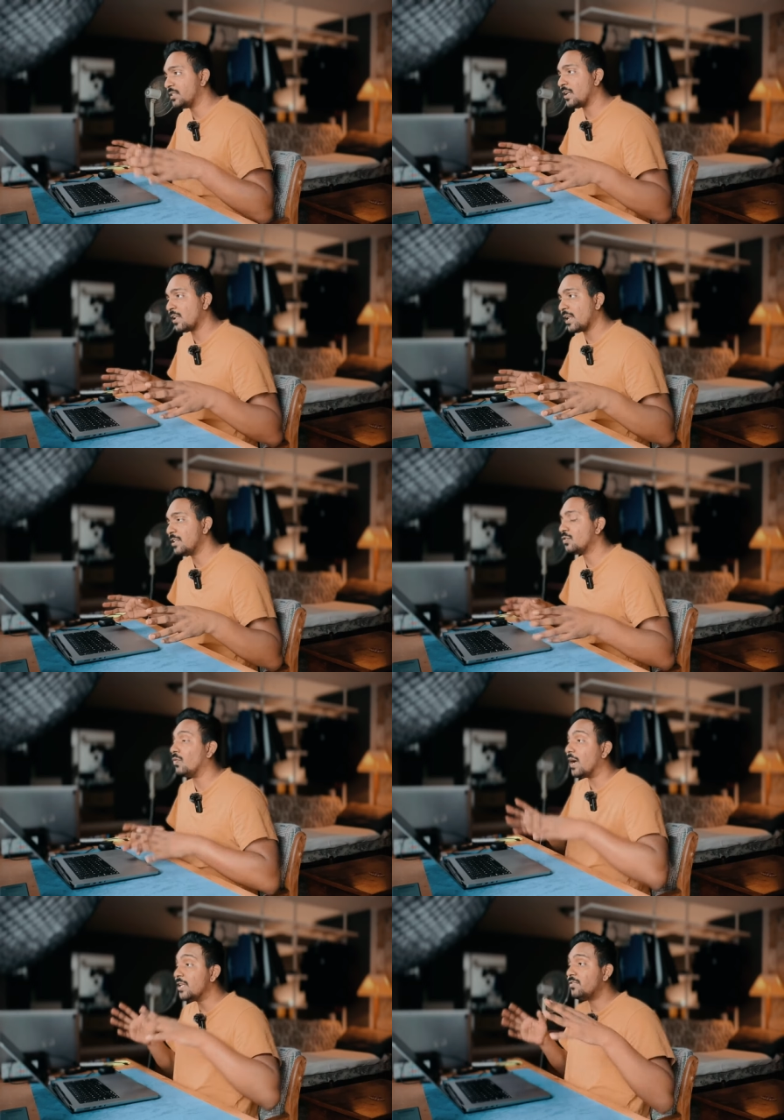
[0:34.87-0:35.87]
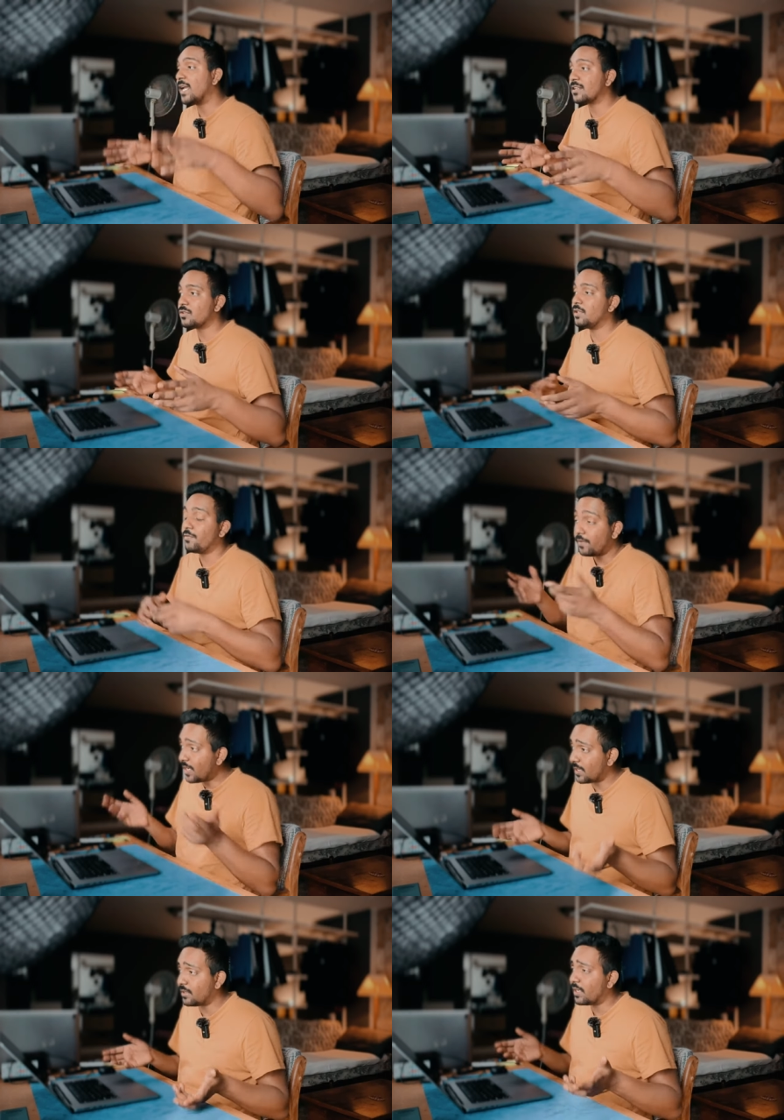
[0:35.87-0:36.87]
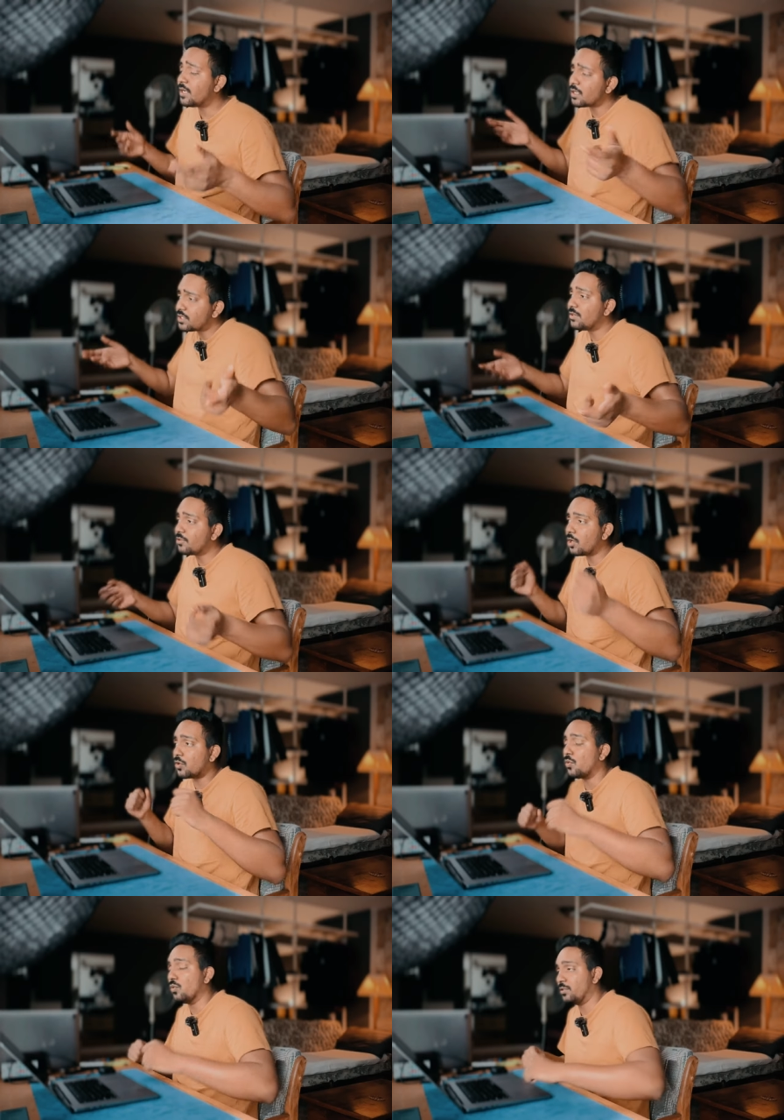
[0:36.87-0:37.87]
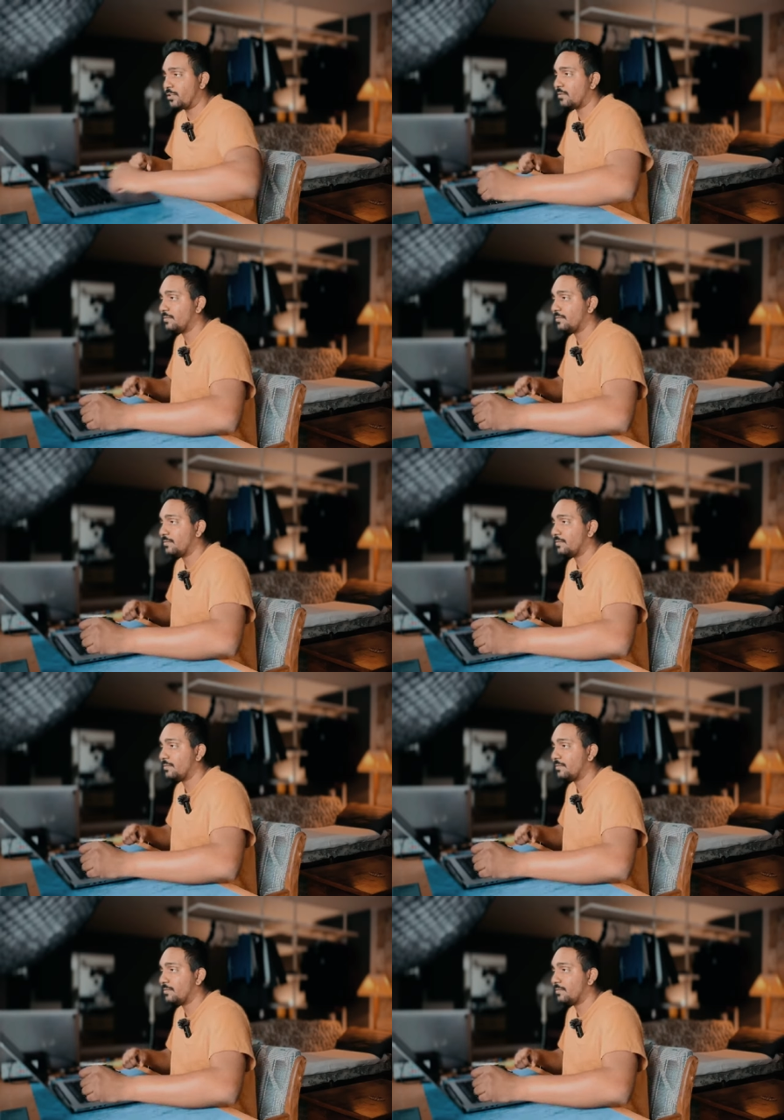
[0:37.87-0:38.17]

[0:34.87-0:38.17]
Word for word: analyze why we actually fail in achieving our goals.